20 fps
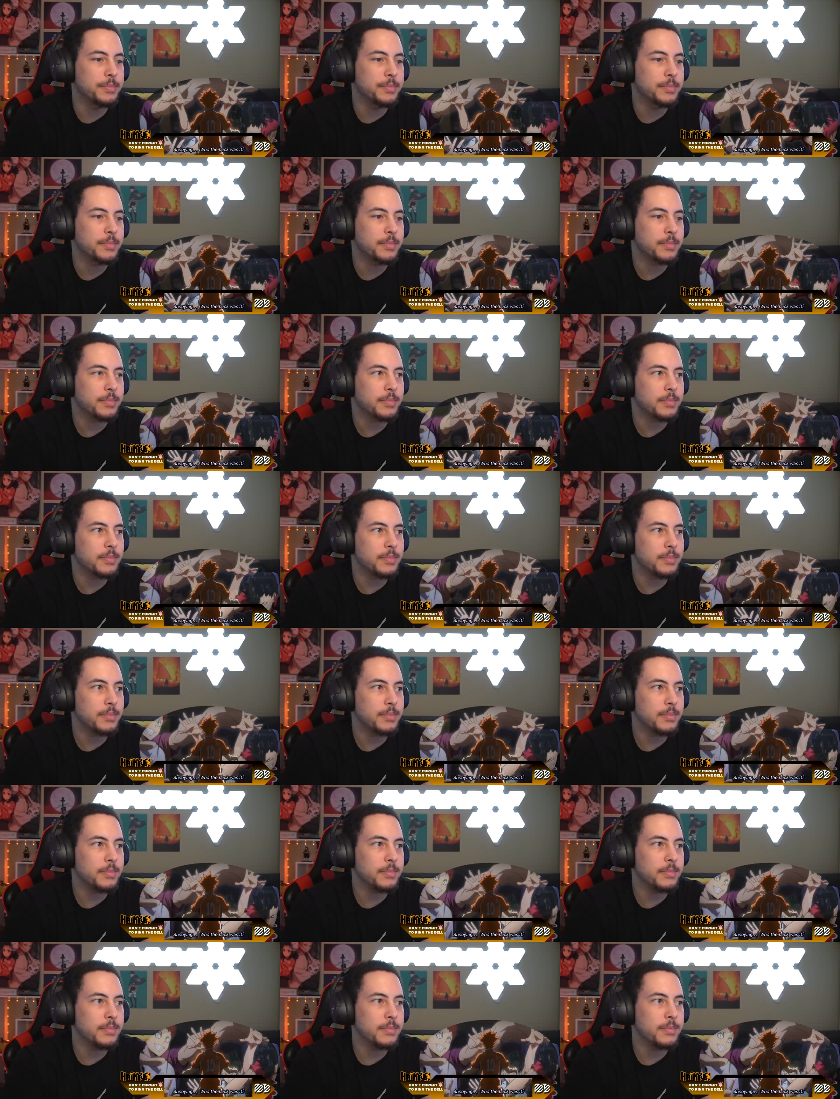
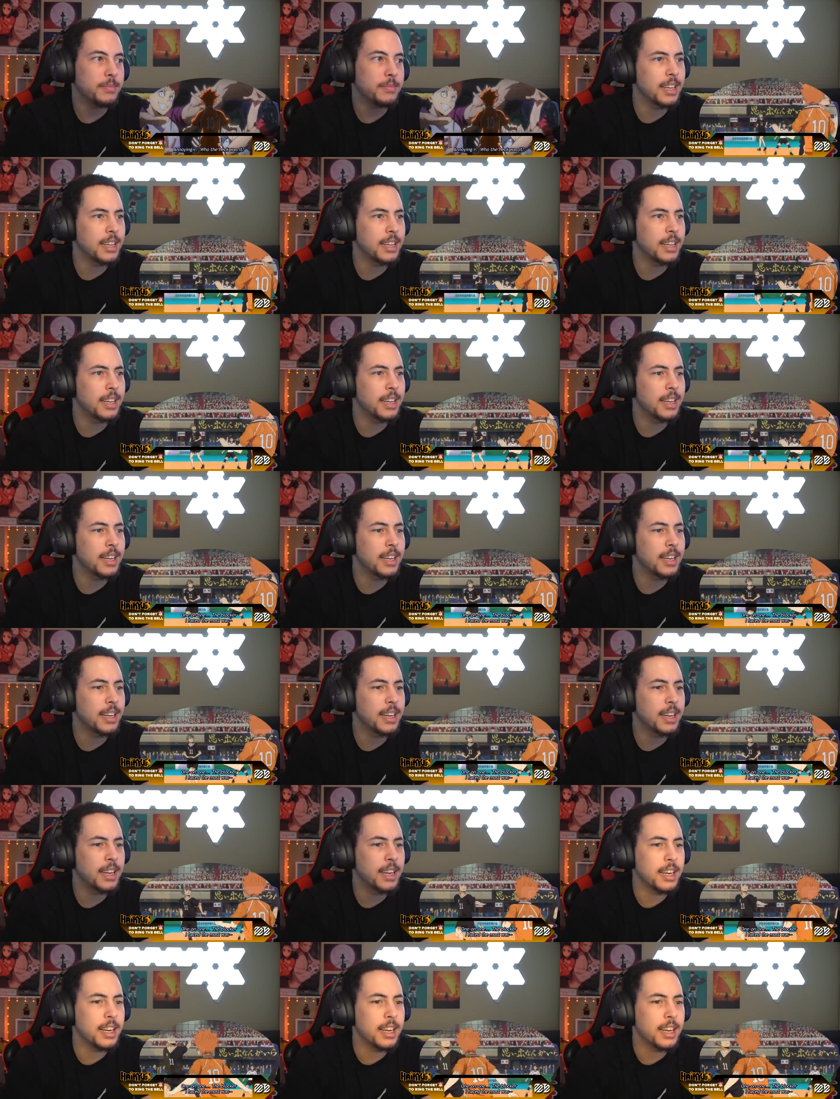
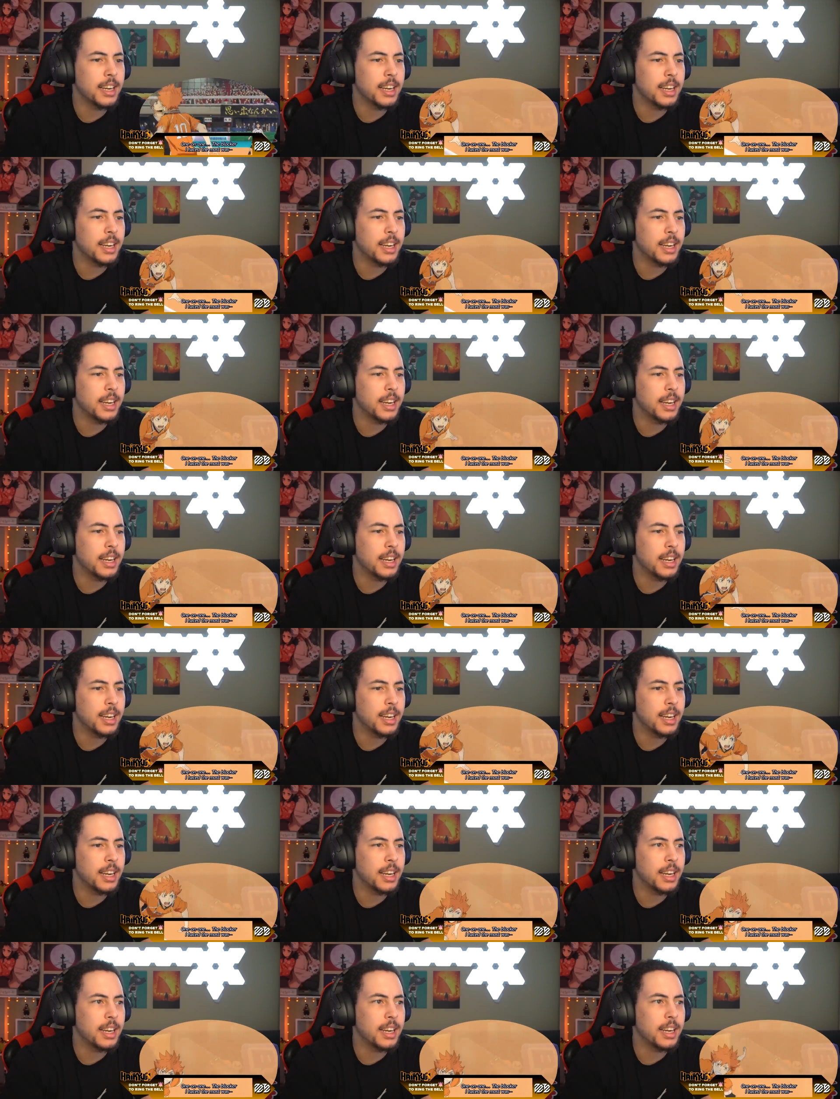
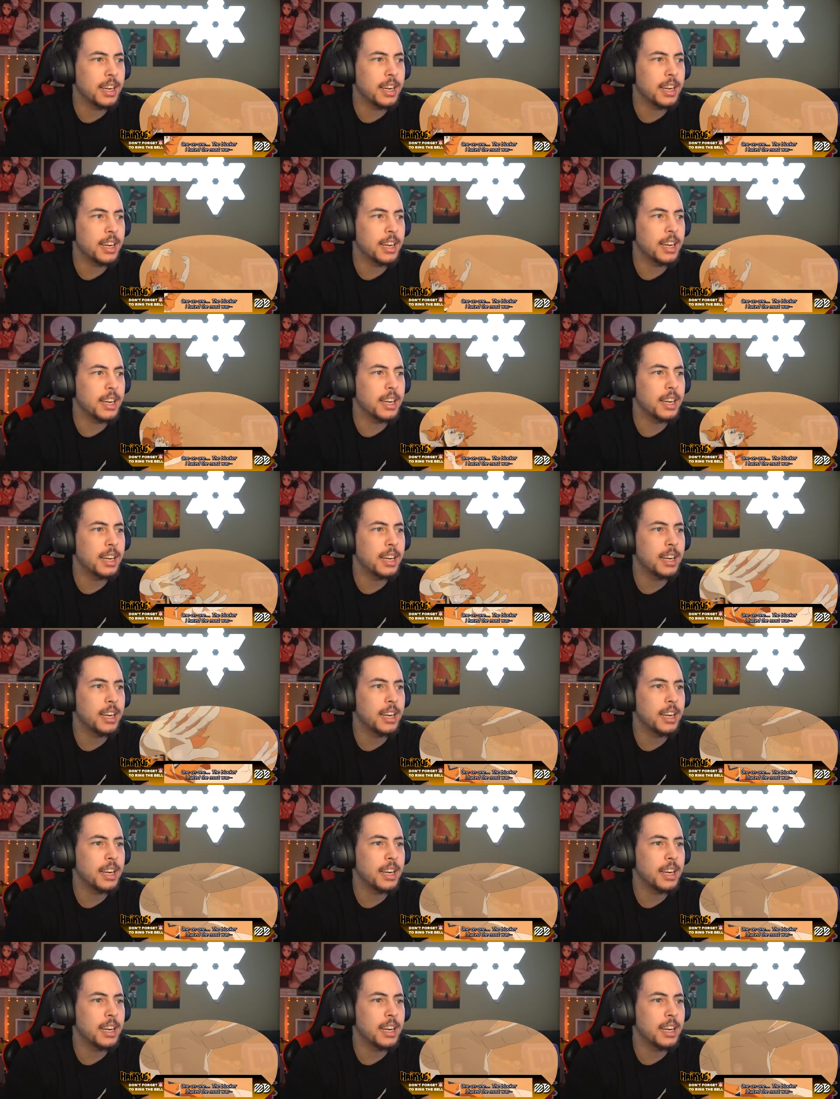
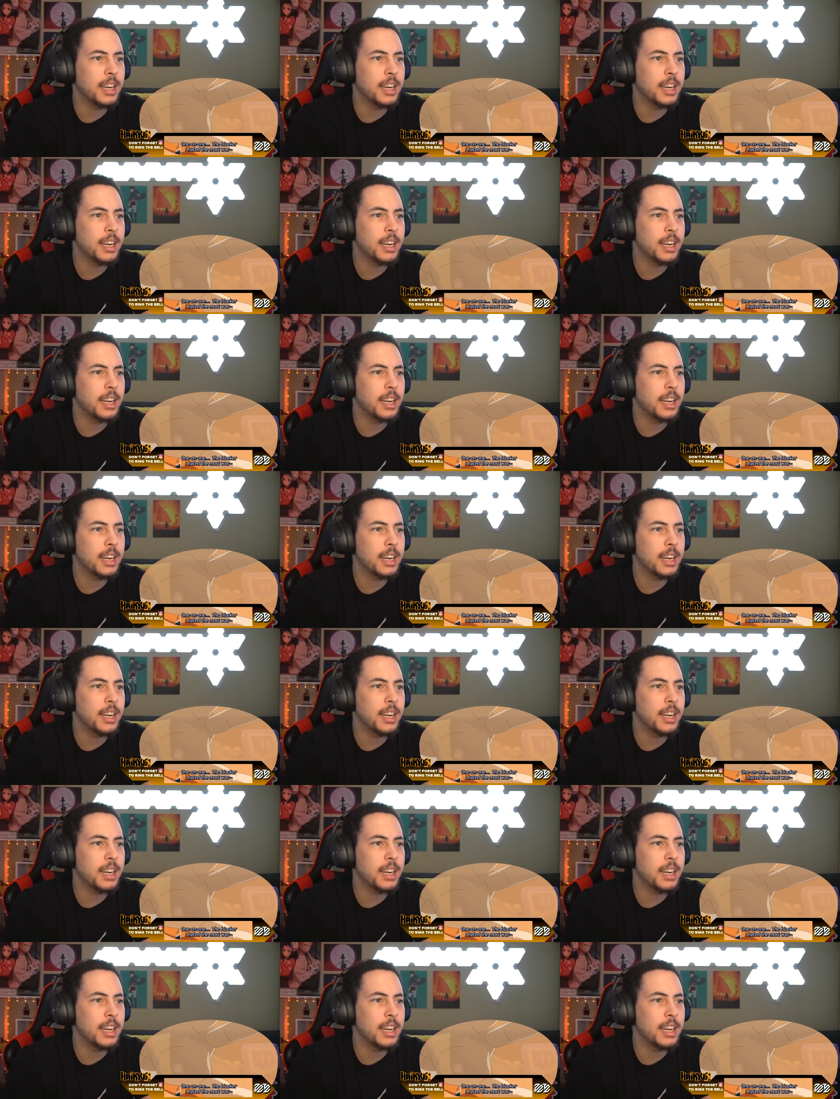[no speech]